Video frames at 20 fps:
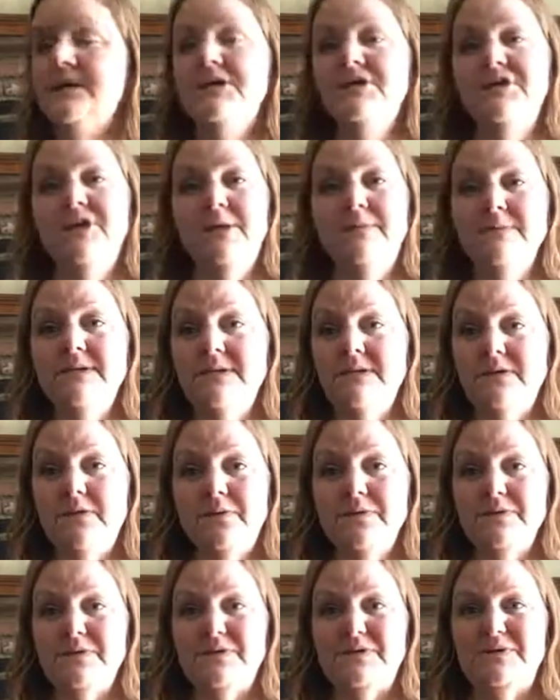
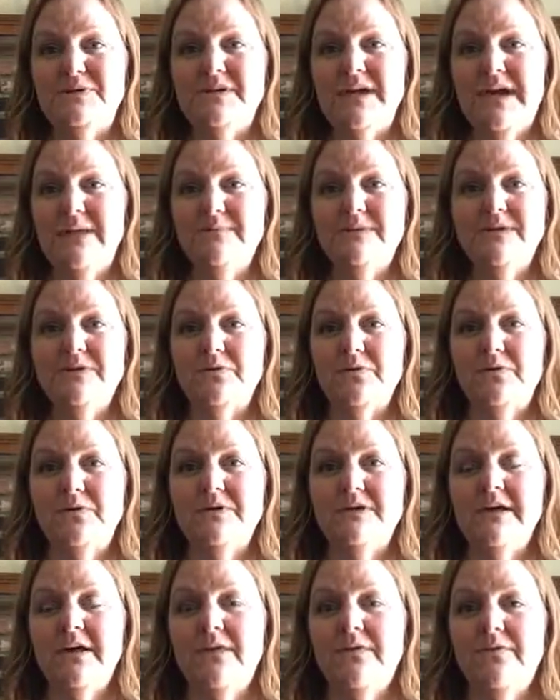gemstones type
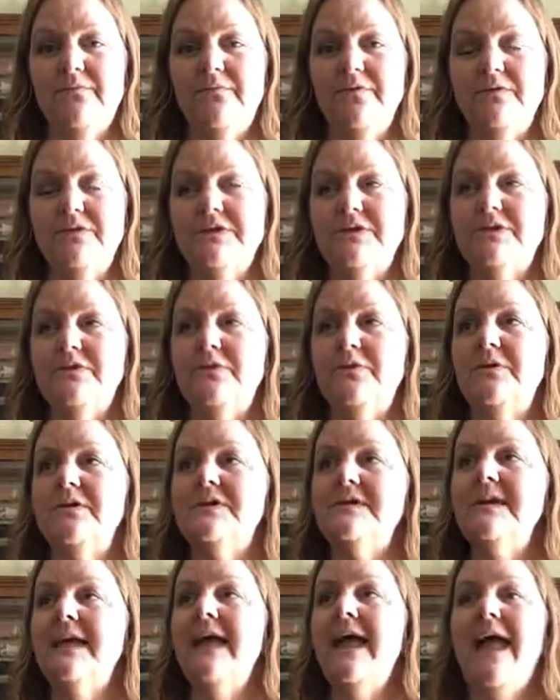stores, health food
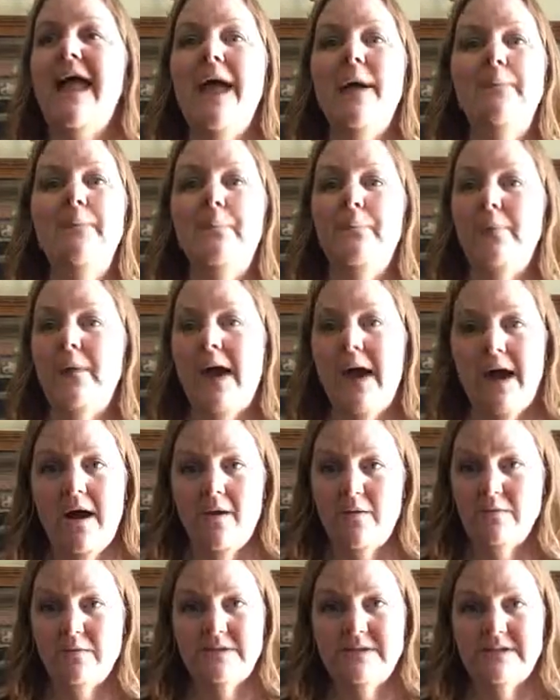stores, and
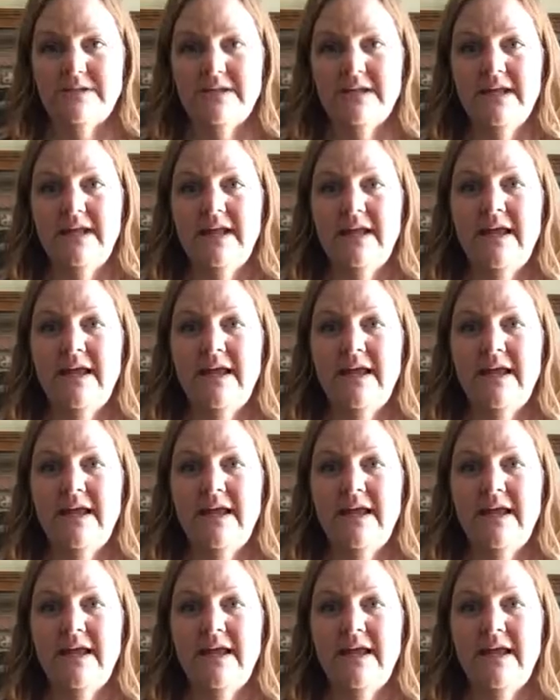browse,